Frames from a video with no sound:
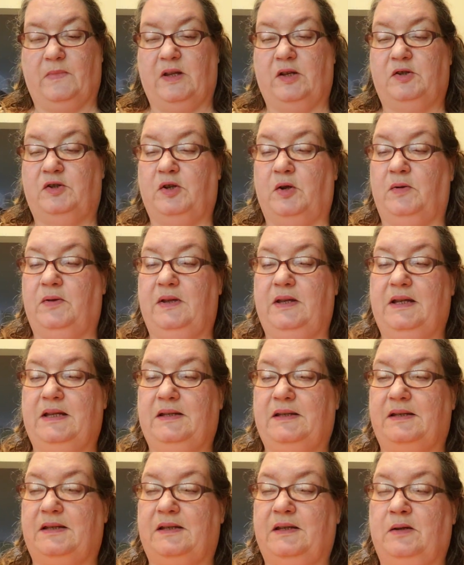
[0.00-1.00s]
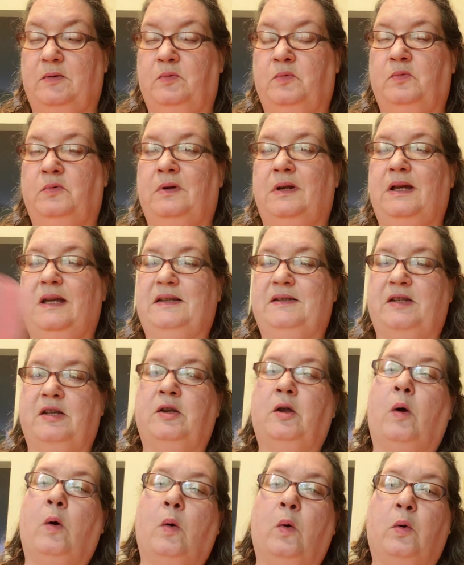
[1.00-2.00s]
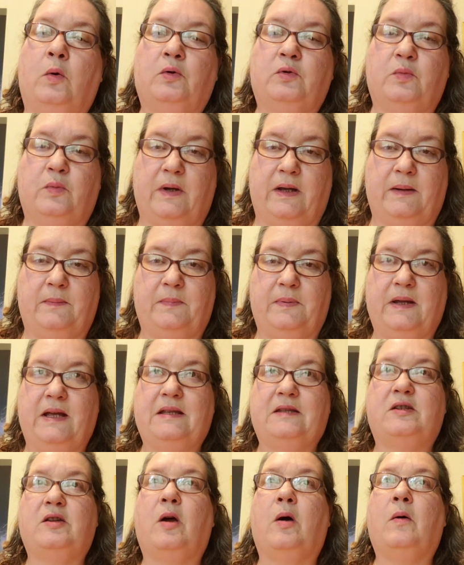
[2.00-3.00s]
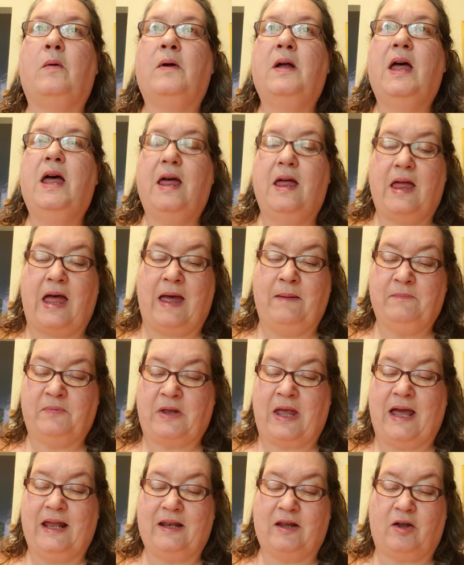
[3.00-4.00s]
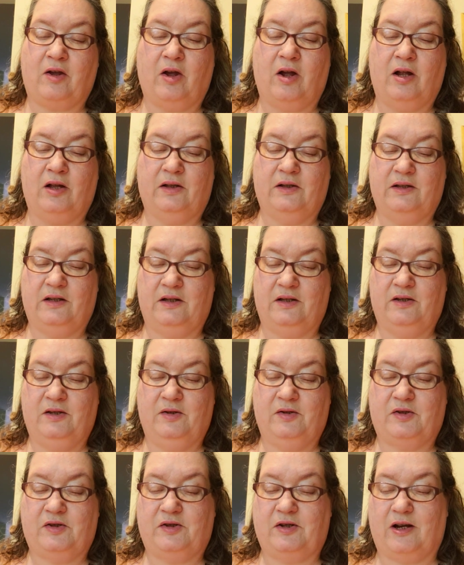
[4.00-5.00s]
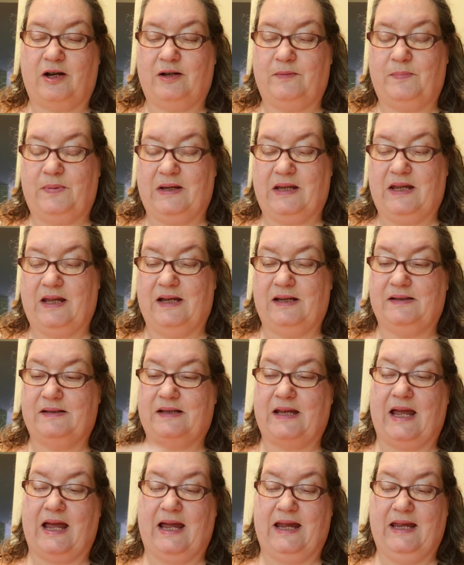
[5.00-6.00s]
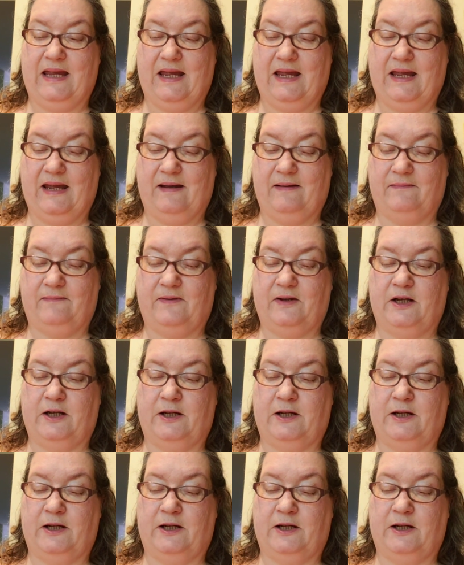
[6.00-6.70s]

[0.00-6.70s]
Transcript: So this is an old whip, and so I'm kind of calling a new start because I have